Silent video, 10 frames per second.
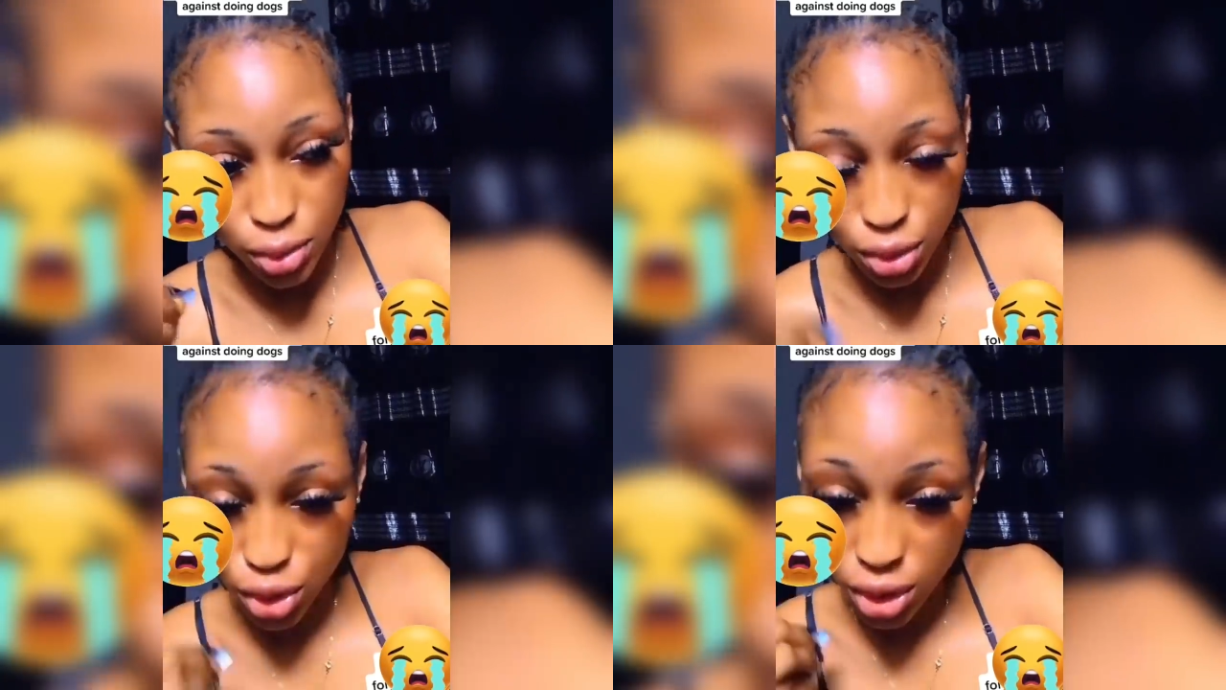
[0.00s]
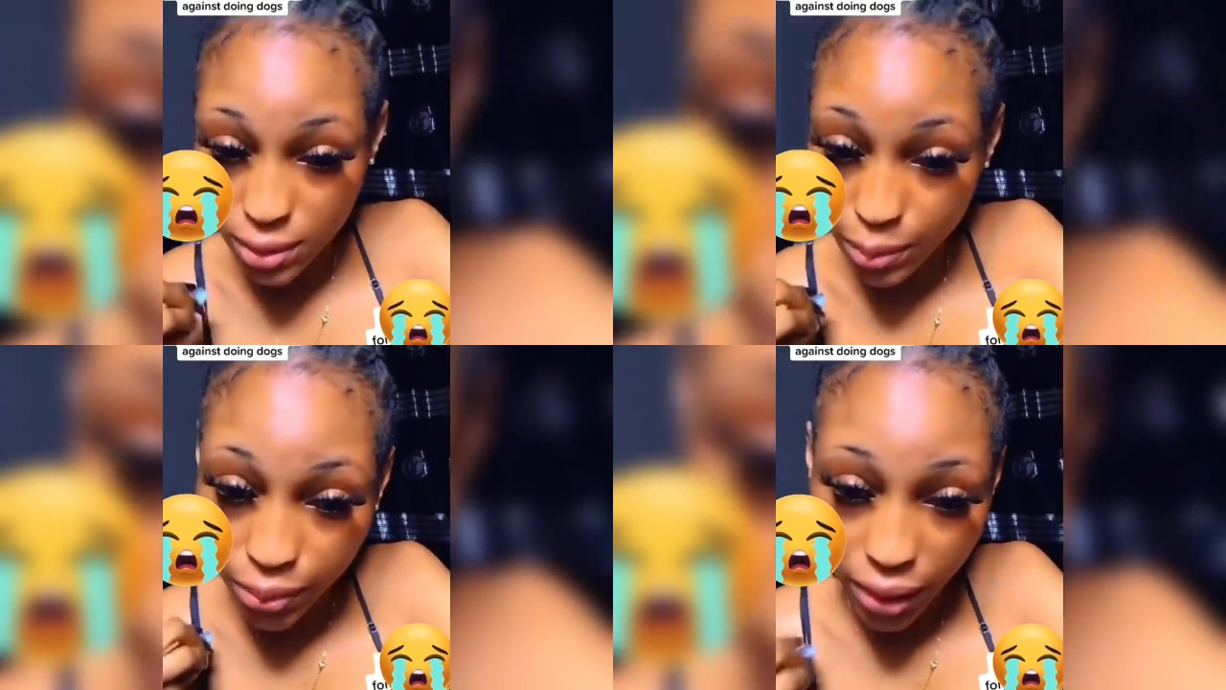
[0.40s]
her
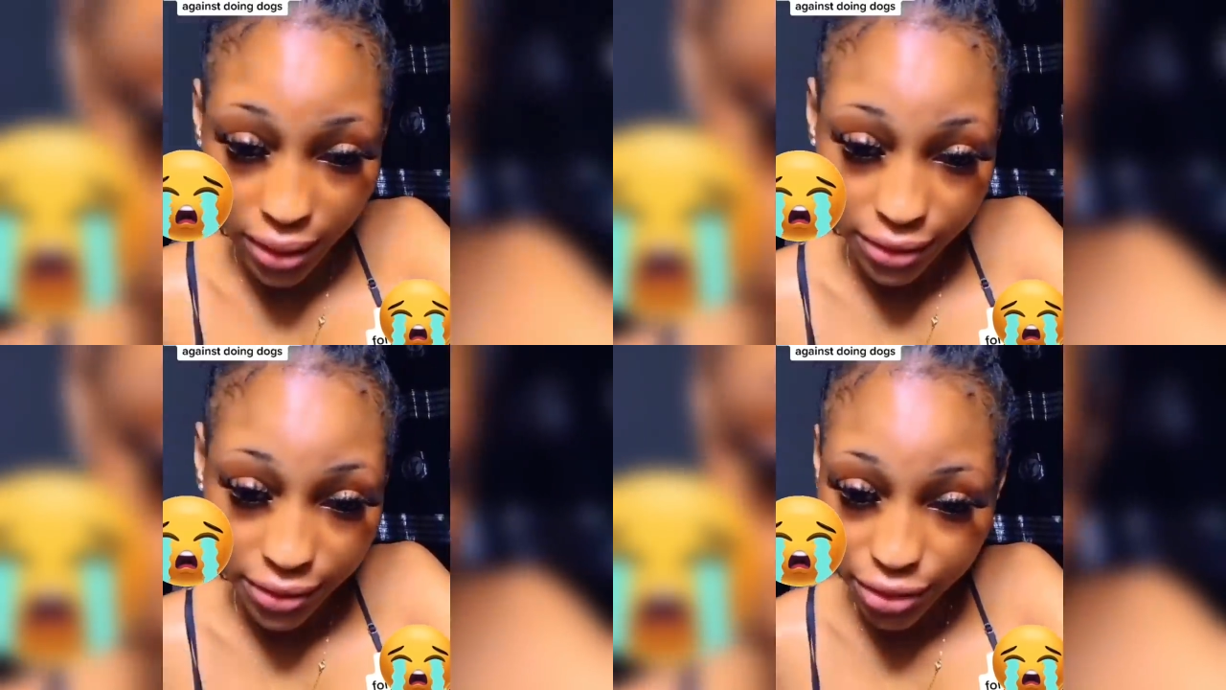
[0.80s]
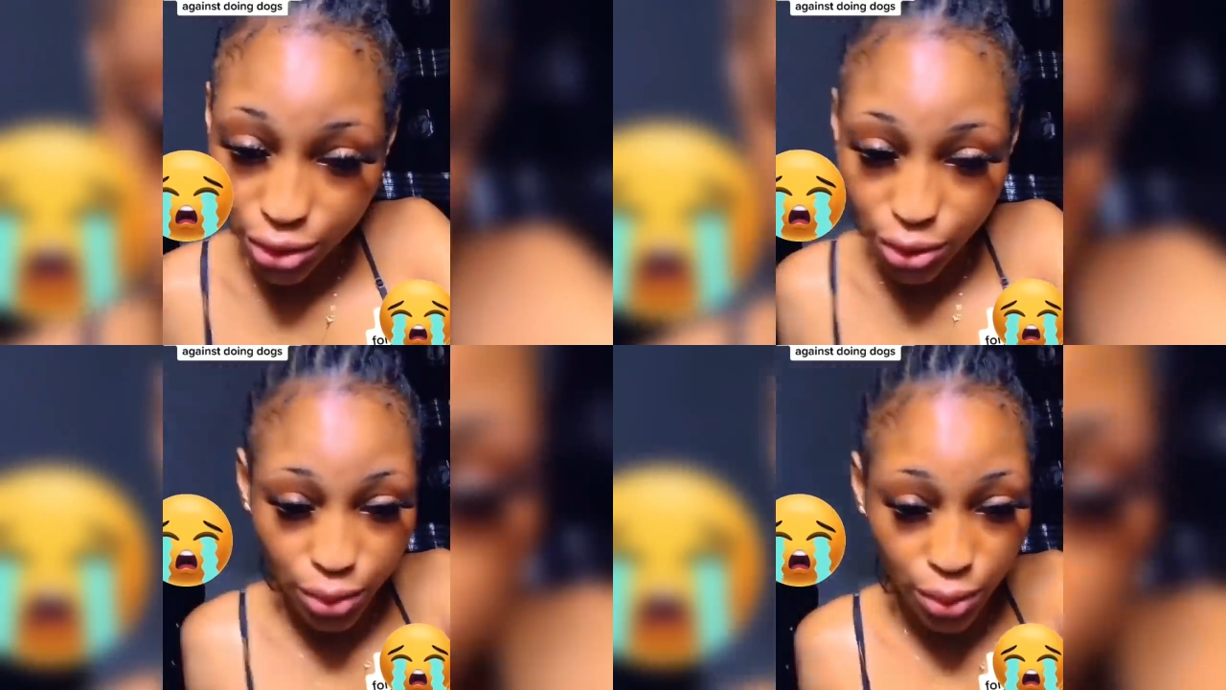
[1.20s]
boyfriend has
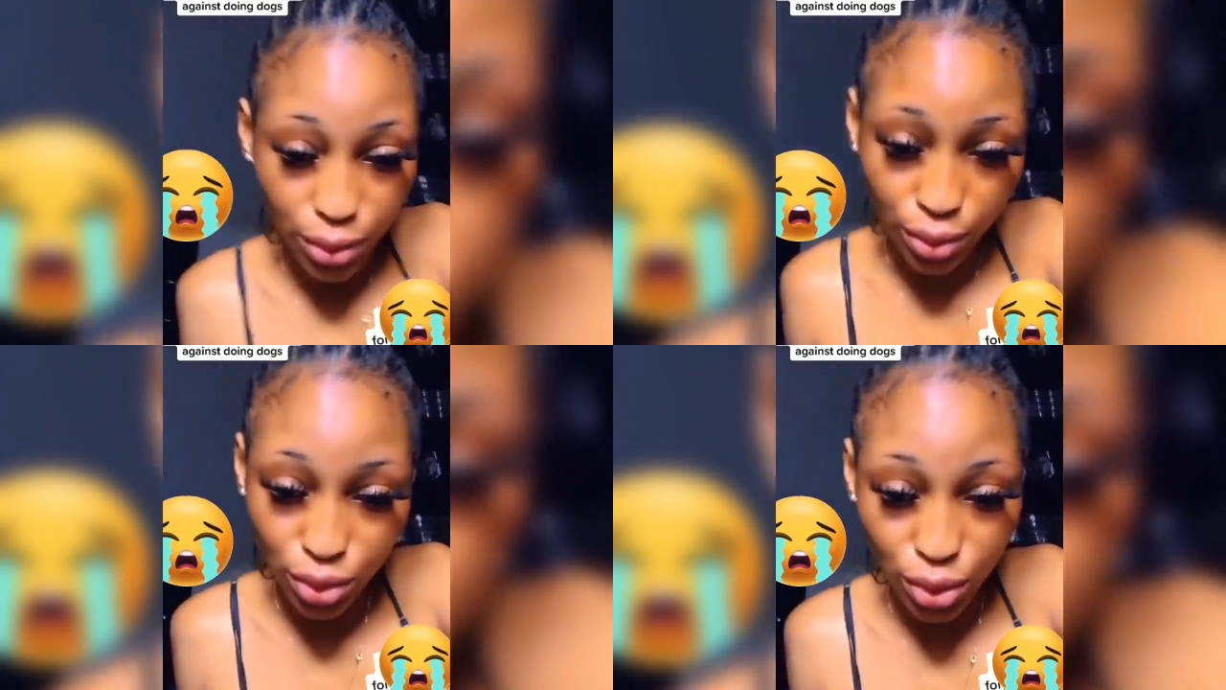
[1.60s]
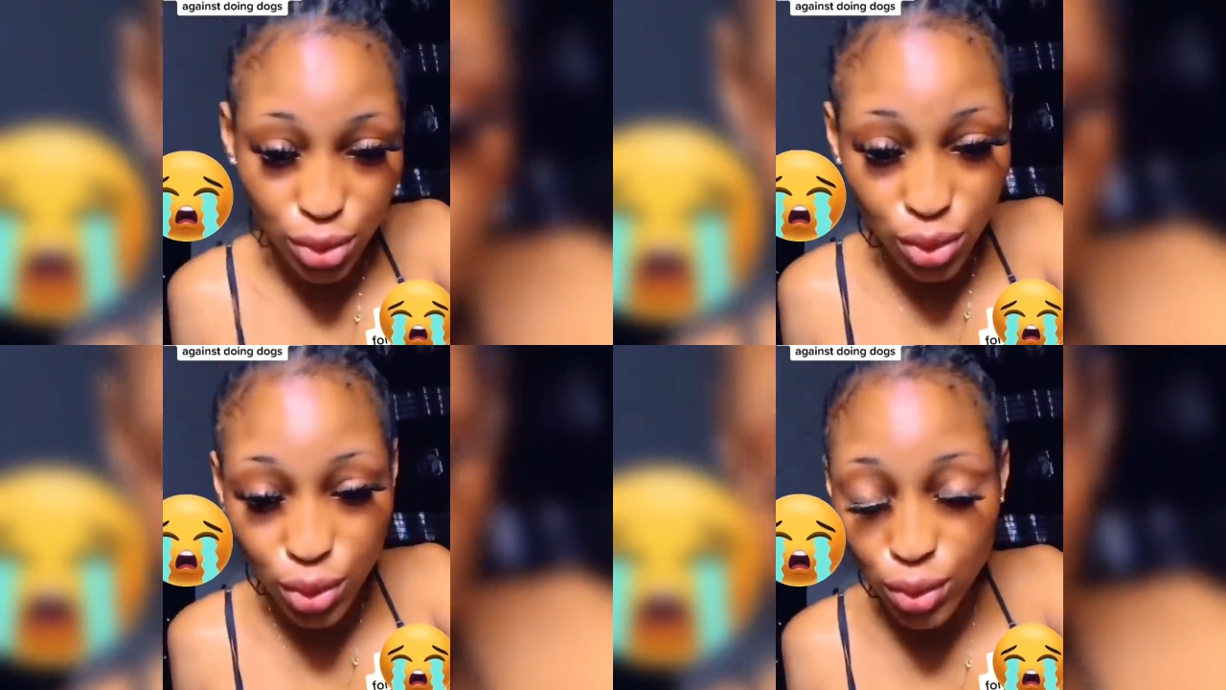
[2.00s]
broken up with
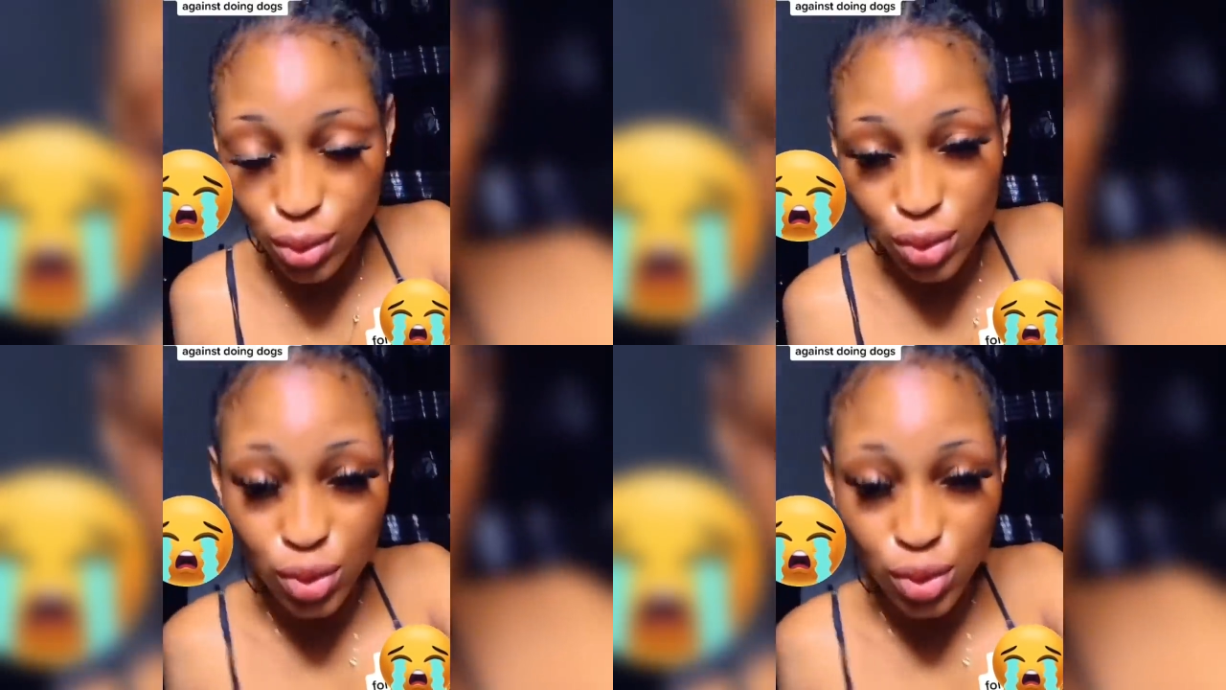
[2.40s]
her